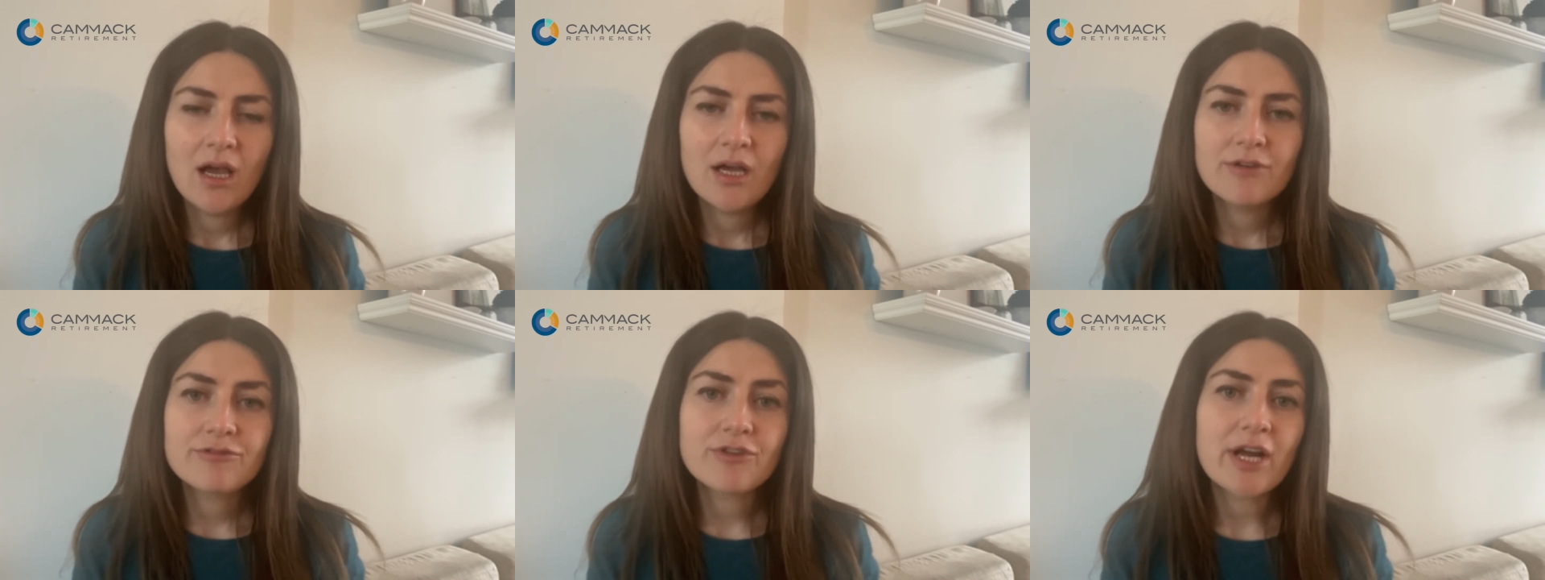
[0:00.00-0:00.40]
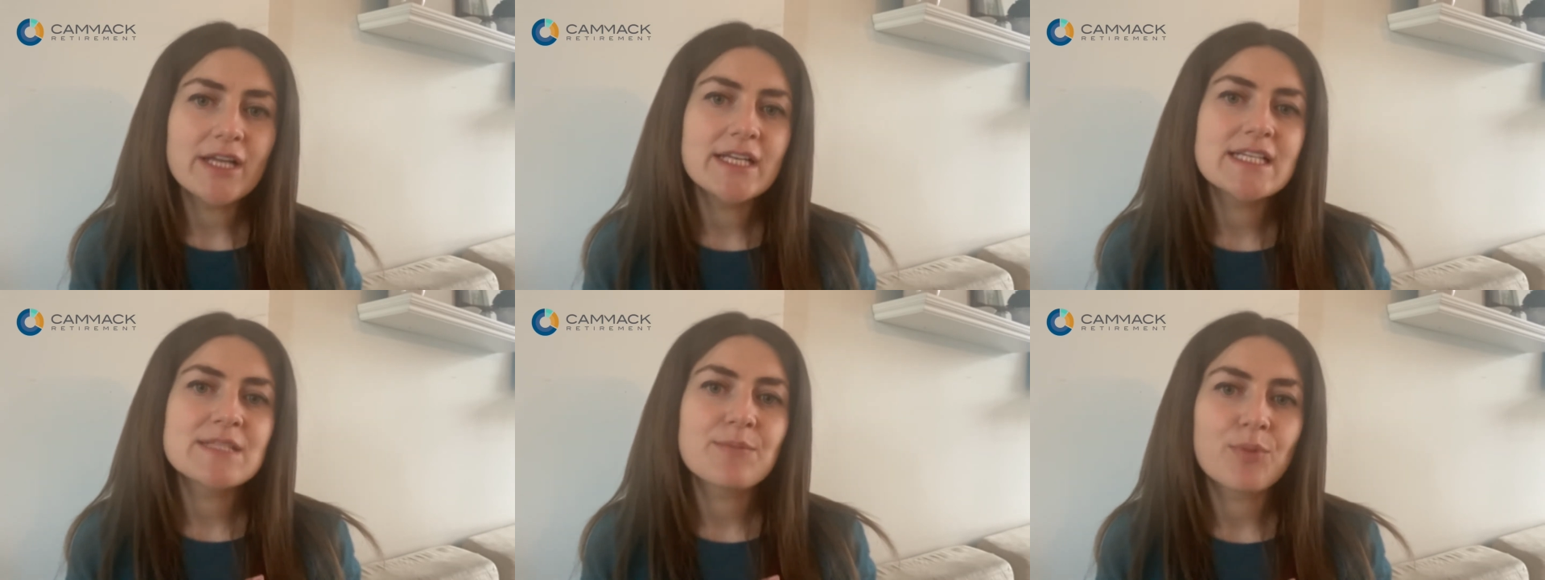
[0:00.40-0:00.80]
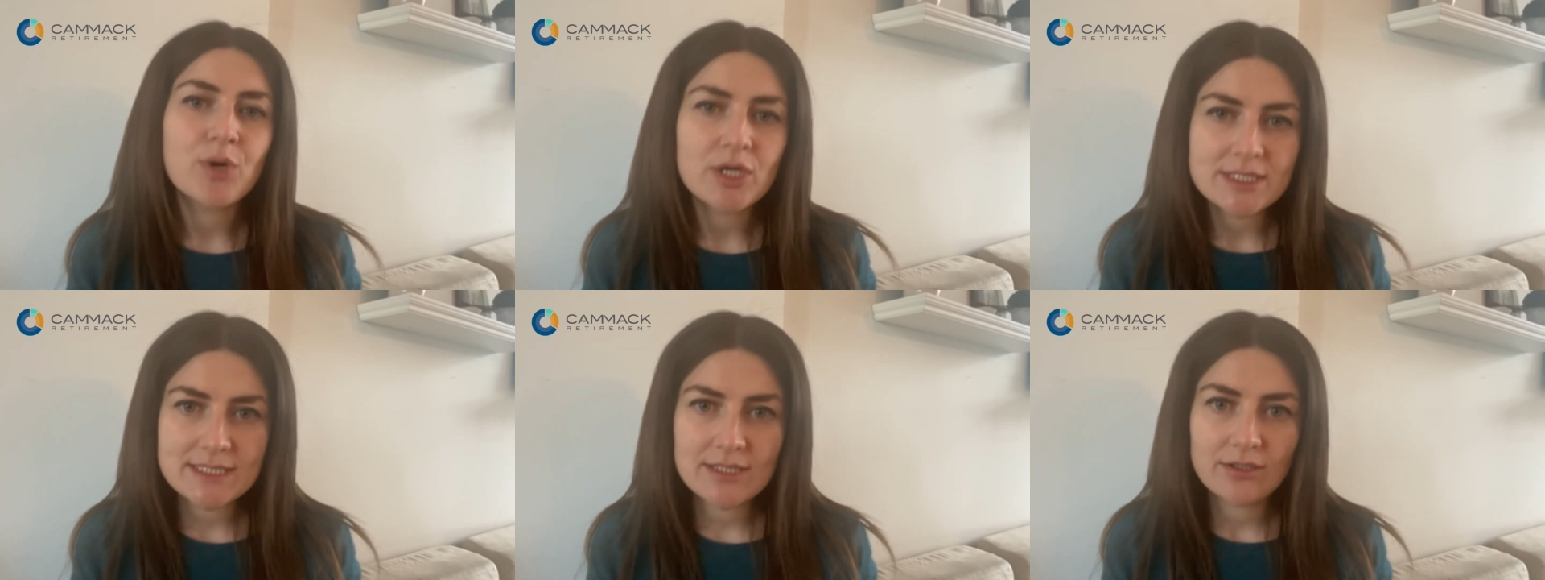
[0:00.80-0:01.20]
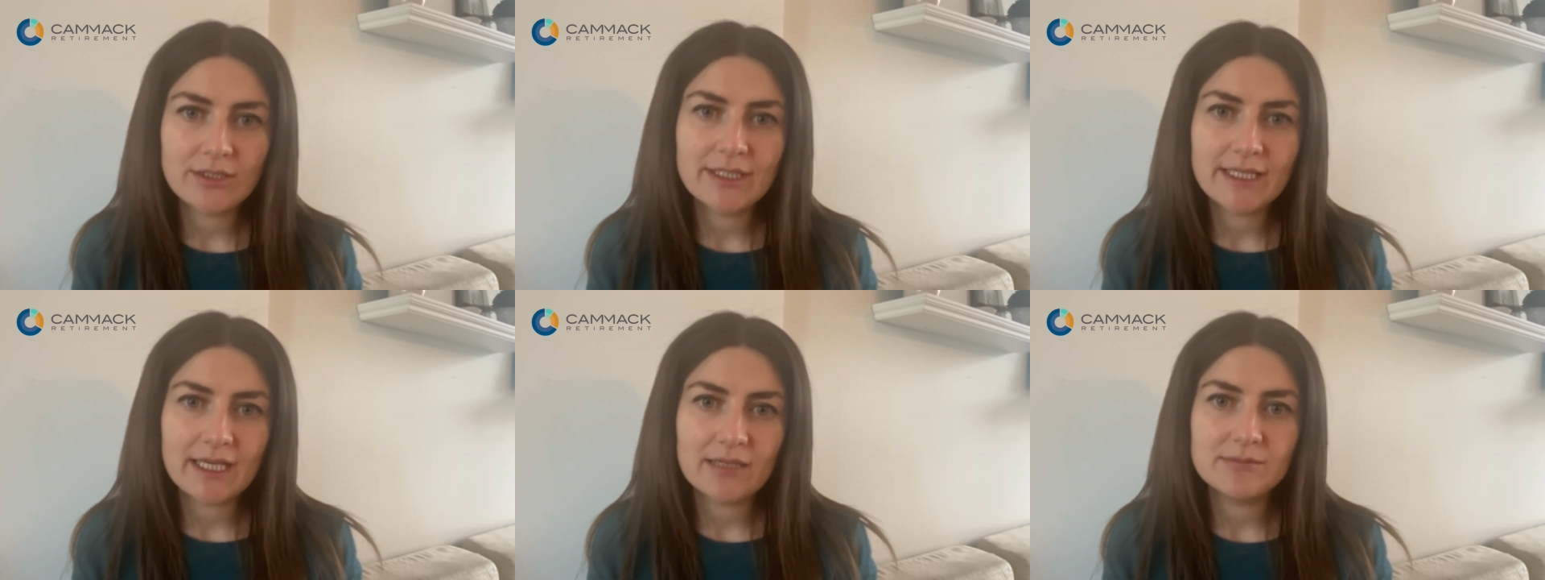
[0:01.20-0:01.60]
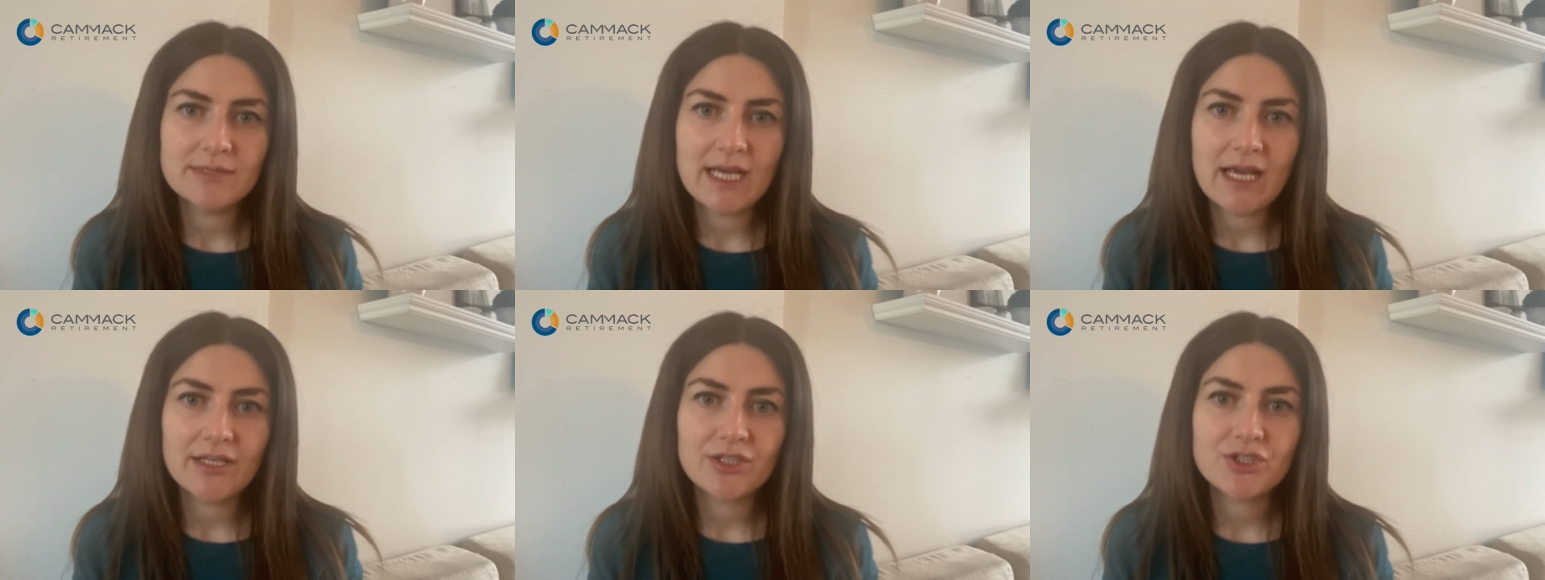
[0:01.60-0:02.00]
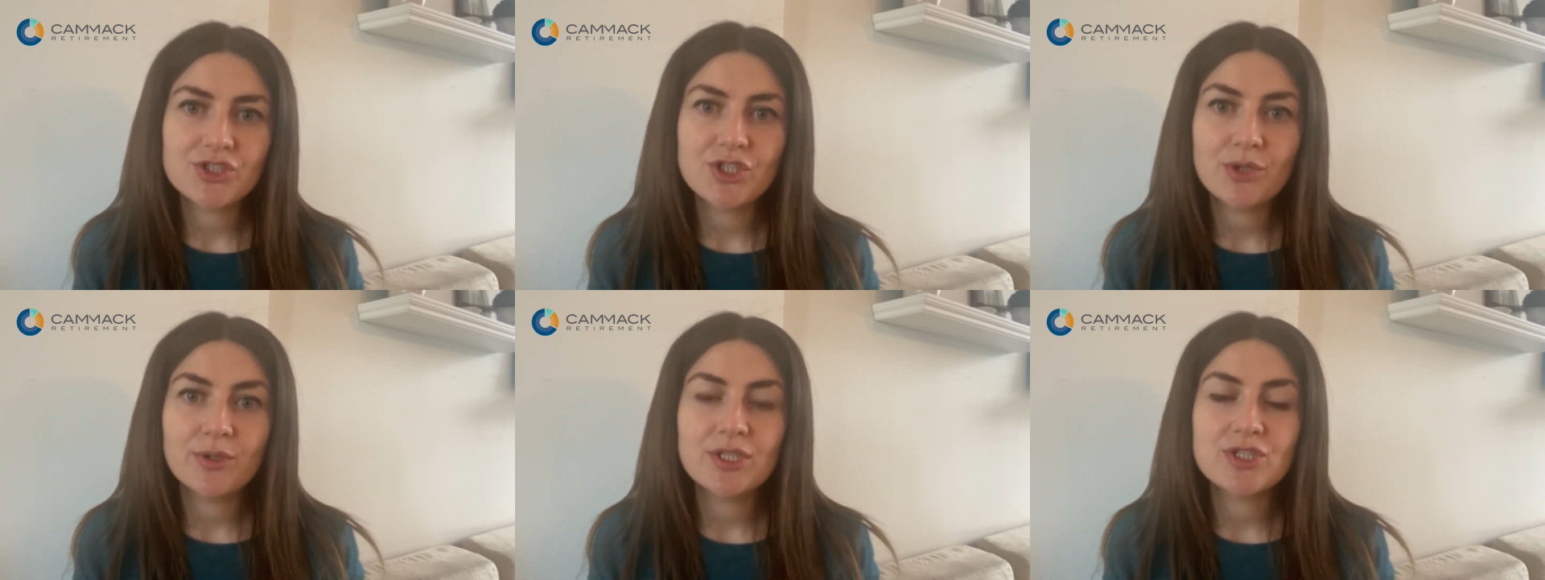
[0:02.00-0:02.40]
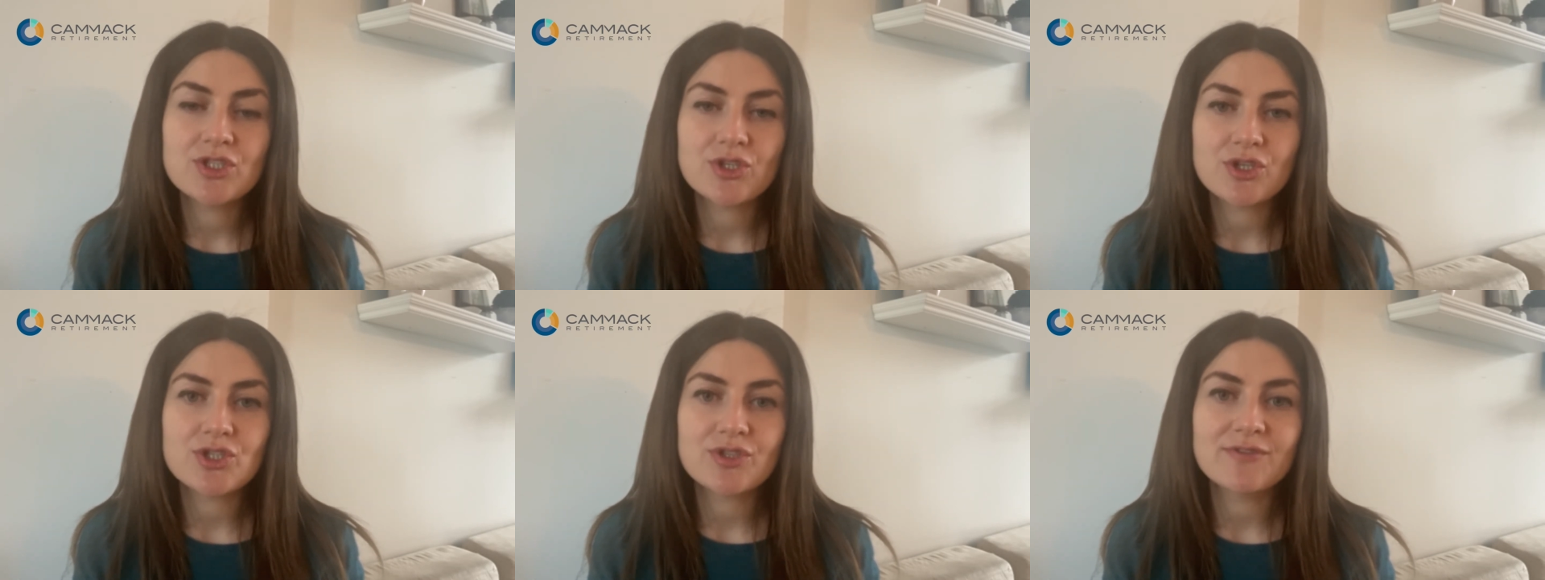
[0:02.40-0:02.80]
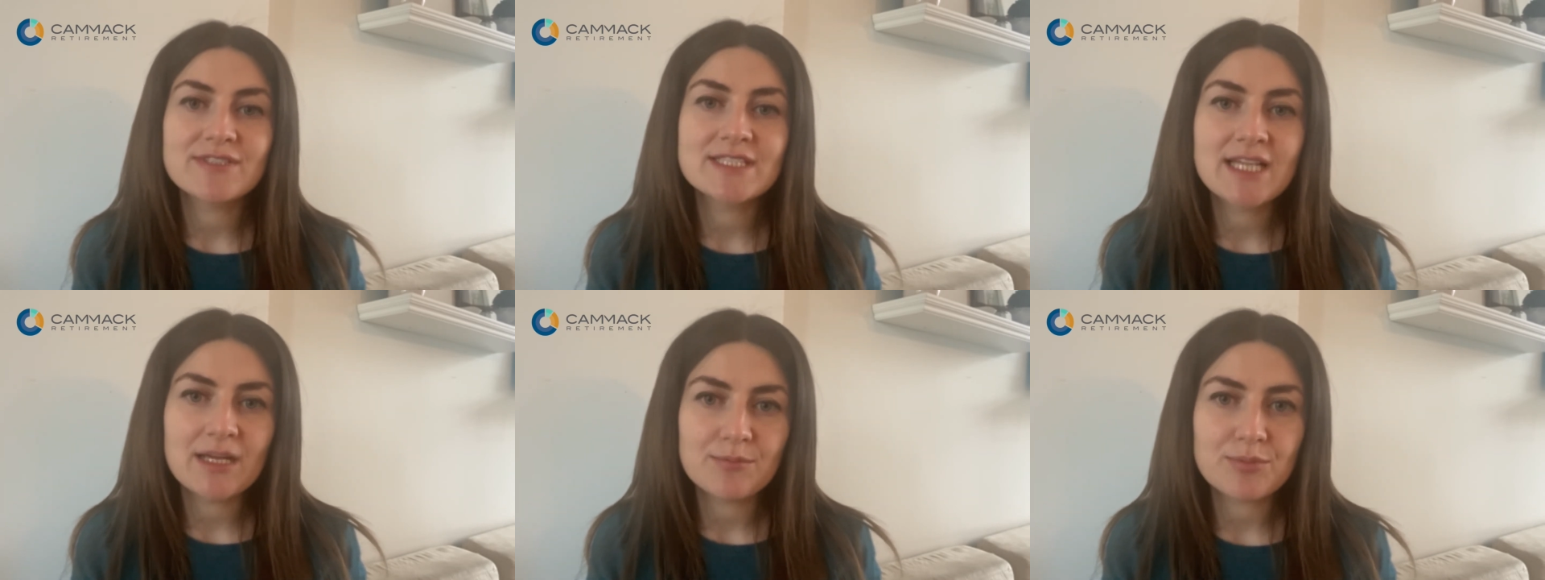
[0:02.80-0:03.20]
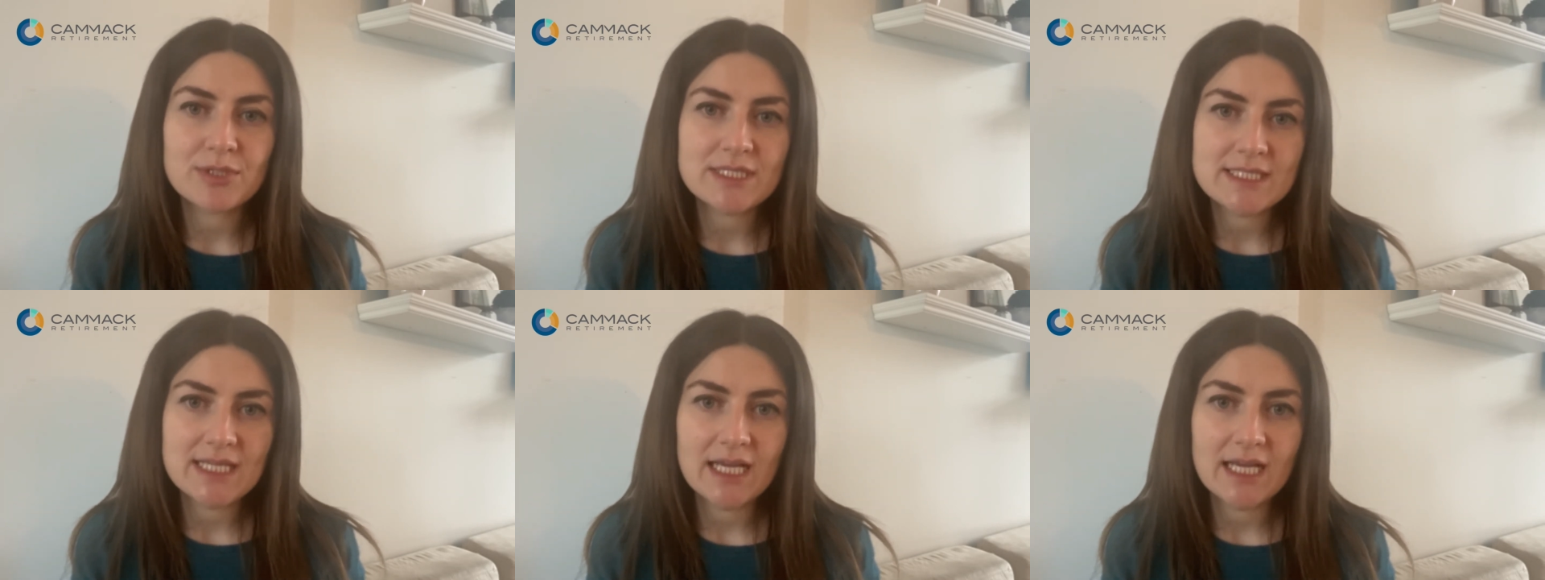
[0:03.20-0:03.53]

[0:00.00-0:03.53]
Friday's personal income data showed a surge of 10%,